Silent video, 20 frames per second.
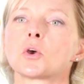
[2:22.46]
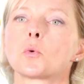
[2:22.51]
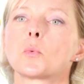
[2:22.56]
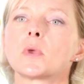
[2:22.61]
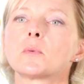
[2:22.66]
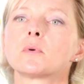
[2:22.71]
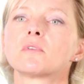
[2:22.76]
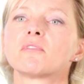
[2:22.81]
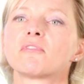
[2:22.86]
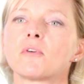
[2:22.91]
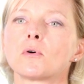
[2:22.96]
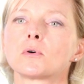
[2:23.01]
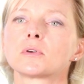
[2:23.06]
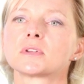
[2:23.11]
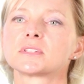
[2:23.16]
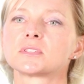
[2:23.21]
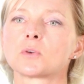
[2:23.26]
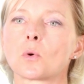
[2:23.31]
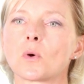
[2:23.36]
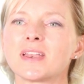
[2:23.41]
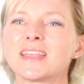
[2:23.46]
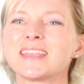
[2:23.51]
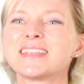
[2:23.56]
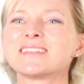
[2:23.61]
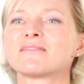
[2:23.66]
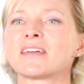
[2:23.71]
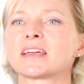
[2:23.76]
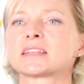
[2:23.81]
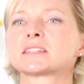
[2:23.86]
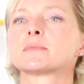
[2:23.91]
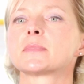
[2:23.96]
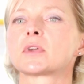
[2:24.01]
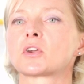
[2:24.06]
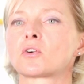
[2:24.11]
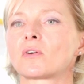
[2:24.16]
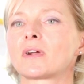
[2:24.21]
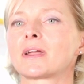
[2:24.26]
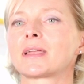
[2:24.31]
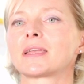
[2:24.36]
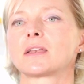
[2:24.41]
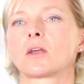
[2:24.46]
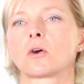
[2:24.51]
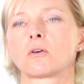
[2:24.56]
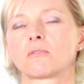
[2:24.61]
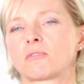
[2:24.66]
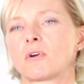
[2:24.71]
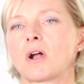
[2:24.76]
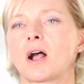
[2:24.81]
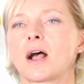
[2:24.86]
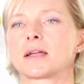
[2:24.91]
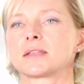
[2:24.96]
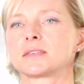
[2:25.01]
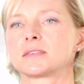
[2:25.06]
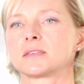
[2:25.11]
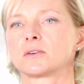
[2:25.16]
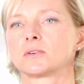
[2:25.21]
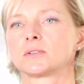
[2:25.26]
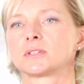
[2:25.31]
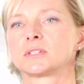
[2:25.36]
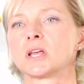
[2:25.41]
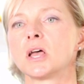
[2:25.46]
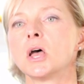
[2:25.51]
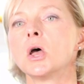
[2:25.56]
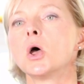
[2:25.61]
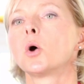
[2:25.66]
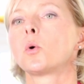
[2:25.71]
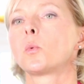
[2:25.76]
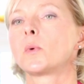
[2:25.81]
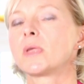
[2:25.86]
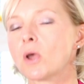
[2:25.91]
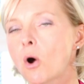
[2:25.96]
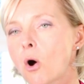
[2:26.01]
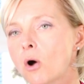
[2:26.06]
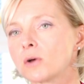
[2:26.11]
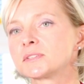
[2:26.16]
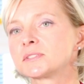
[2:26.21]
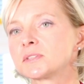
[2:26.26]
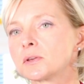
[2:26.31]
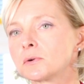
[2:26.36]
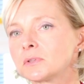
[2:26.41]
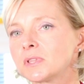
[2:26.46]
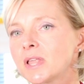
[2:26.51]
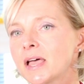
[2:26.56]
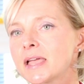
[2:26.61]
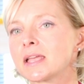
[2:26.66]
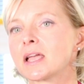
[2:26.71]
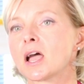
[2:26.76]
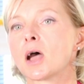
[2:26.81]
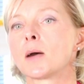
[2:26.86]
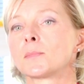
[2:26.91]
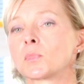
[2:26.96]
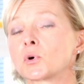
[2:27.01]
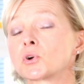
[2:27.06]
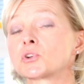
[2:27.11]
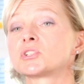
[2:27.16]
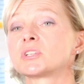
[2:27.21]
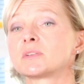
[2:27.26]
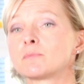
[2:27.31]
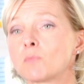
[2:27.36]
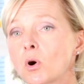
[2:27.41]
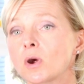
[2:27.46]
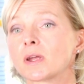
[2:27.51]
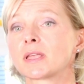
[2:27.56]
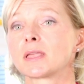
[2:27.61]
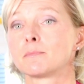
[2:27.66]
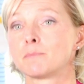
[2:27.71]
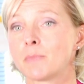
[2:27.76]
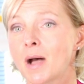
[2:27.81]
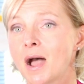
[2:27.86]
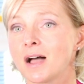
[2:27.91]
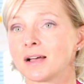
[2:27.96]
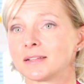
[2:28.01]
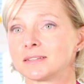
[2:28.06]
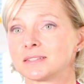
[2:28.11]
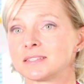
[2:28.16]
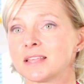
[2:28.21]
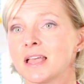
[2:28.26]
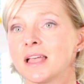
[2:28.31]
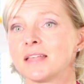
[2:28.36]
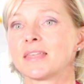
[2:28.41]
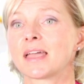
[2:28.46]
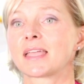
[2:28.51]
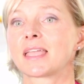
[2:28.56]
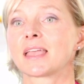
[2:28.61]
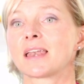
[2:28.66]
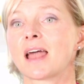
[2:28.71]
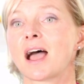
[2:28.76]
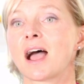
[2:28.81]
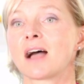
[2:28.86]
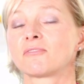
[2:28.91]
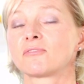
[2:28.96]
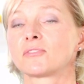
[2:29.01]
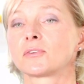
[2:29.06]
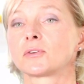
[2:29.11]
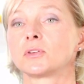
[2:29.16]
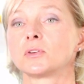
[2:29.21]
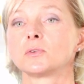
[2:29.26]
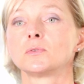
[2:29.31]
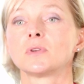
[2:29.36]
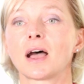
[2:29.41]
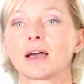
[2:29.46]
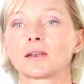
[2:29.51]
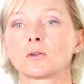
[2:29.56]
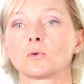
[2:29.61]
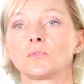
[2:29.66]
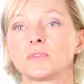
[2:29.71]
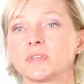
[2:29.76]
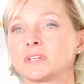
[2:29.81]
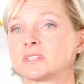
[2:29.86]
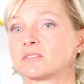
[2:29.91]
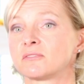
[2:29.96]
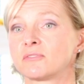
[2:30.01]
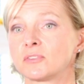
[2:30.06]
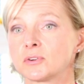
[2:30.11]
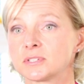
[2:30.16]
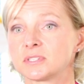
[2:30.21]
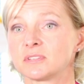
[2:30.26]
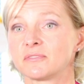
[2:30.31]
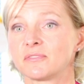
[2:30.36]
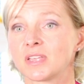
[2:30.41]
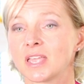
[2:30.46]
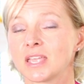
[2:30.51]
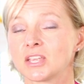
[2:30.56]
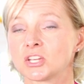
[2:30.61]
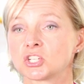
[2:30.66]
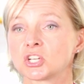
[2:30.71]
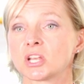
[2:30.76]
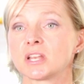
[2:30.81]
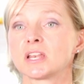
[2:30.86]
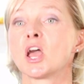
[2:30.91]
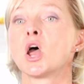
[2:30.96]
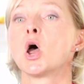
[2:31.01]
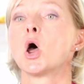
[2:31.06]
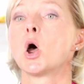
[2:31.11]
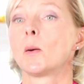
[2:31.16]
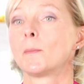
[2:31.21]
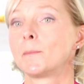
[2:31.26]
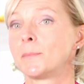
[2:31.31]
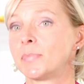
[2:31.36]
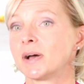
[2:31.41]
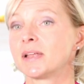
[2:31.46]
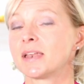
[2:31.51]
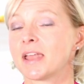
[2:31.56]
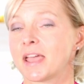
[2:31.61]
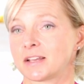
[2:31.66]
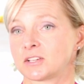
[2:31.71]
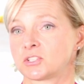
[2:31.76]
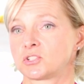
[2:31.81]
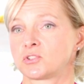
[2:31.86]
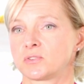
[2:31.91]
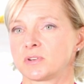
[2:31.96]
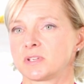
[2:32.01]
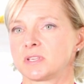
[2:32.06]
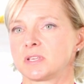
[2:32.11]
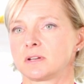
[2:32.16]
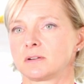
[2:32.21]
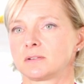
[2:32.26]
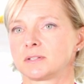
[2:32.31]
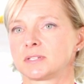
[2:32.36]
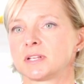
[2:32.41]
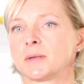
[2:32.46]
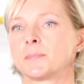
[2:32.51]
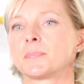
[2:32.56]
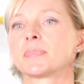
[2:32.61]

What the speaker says: we would focus on investment grade over high yield. We also like emerging market bonds that can offer you not only diversification, but extra yield.